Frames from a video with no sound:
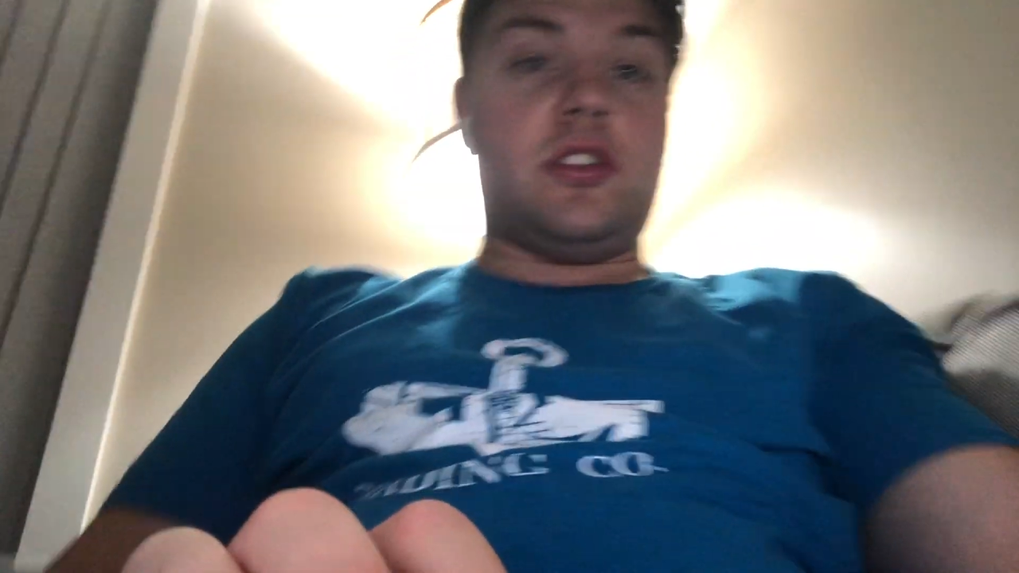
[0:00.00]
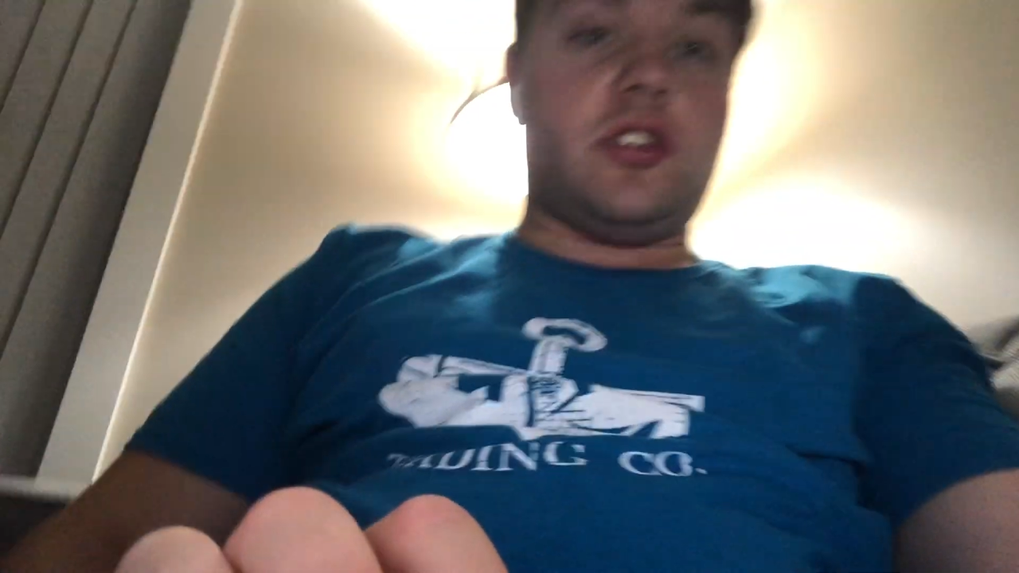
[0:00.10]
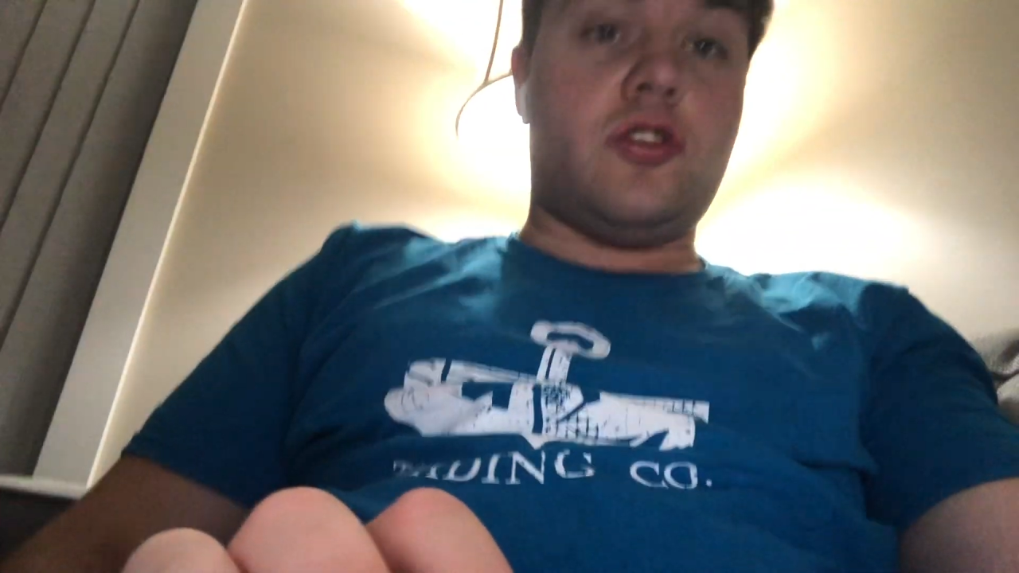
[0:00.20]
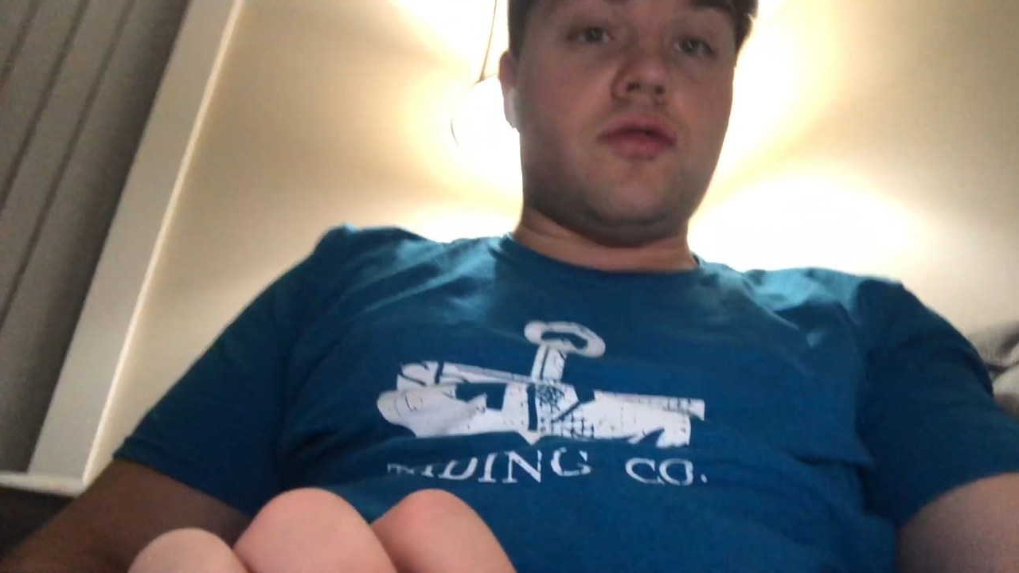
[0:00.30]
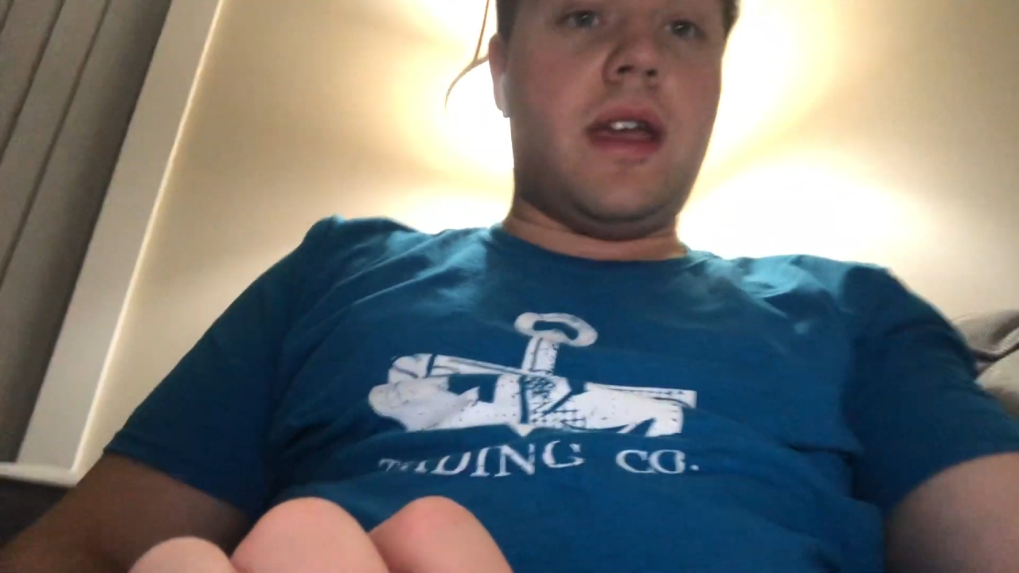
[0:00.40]

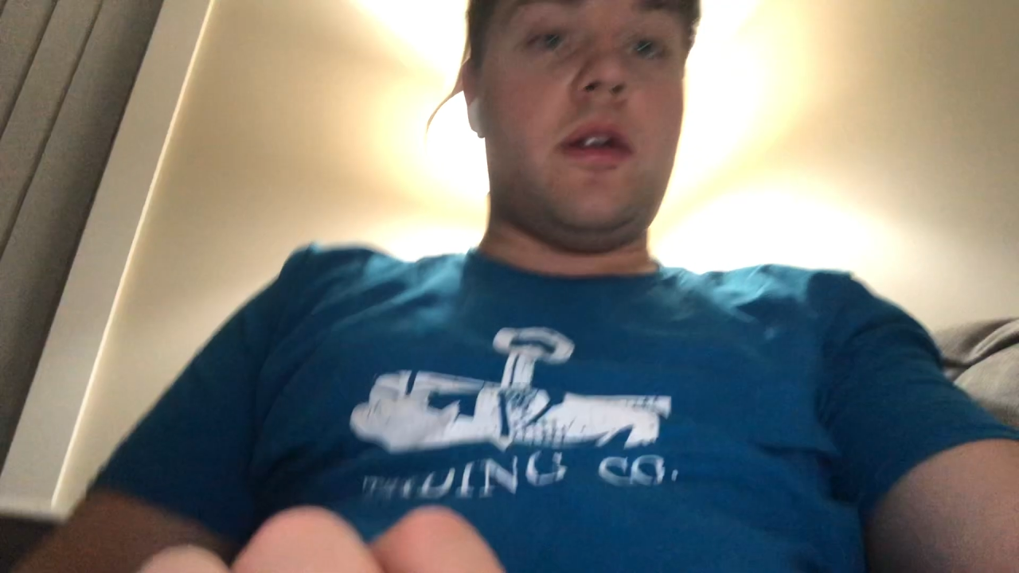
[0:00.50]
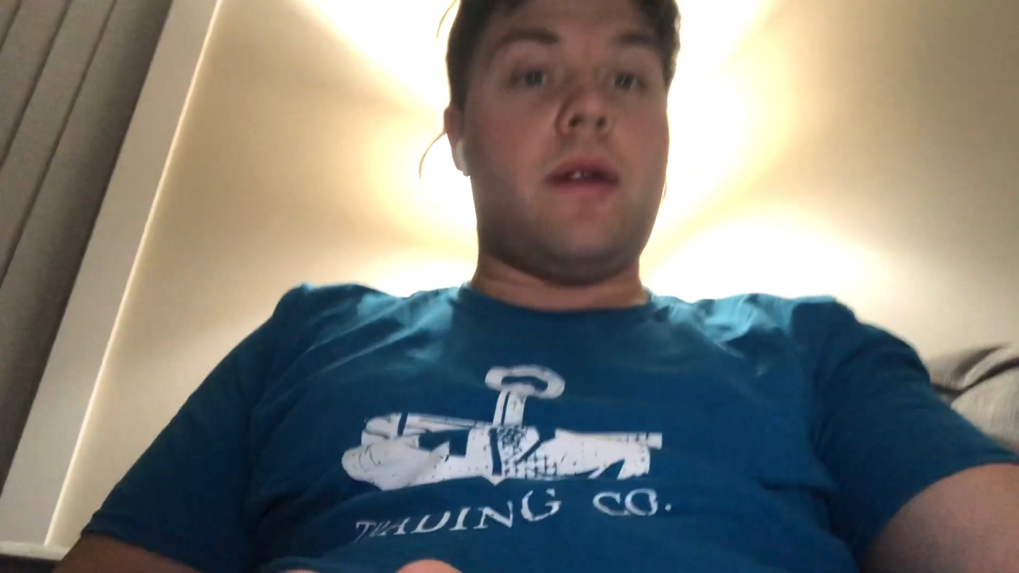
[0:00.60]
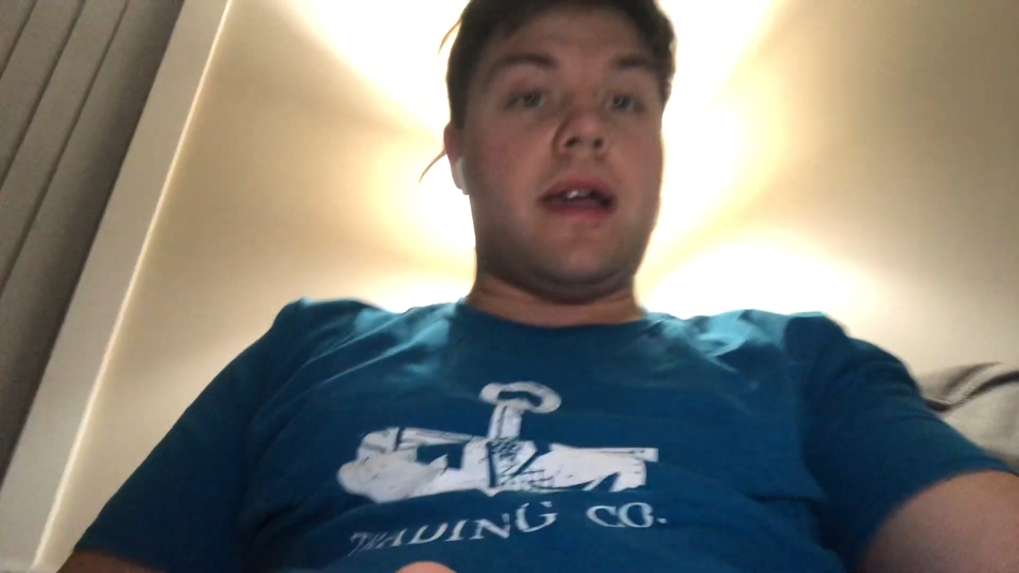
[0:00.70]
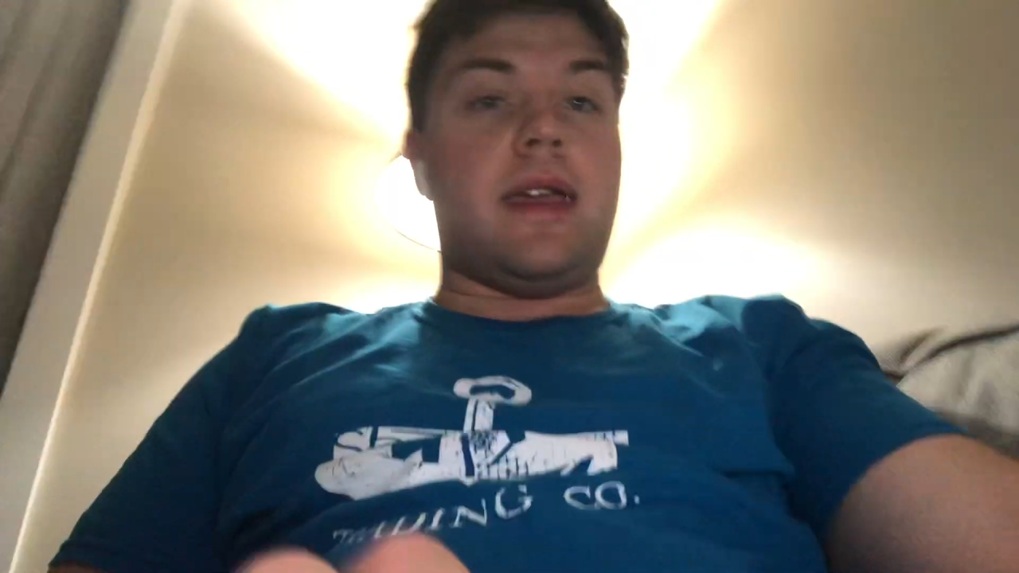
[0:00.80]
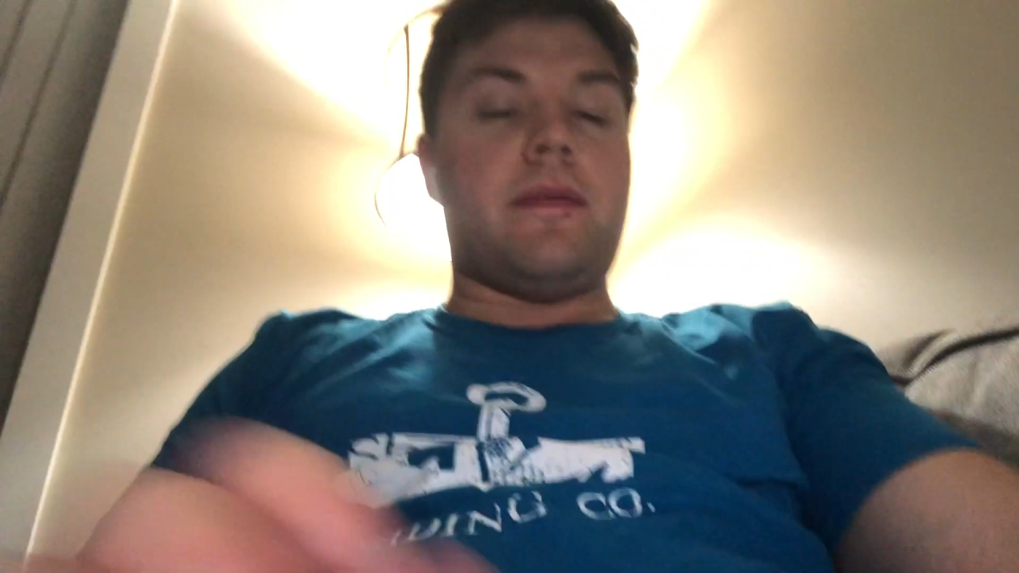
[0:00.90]
straight
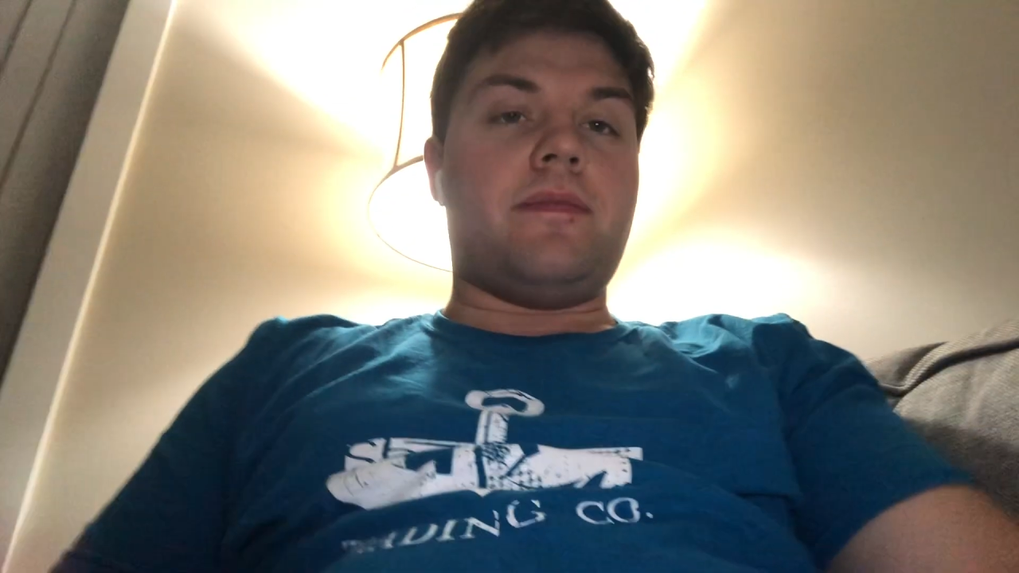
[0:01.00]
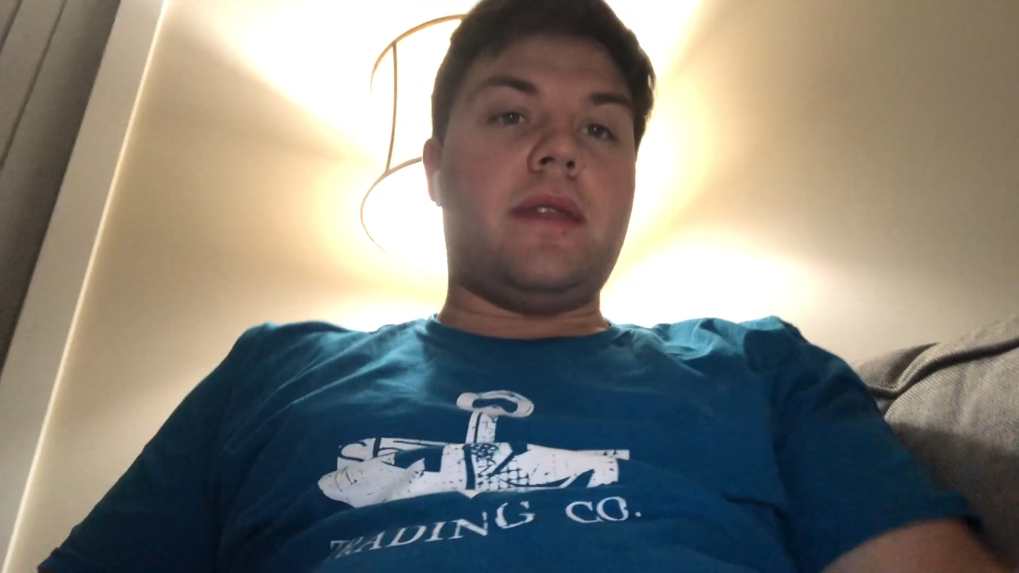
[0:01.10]
away.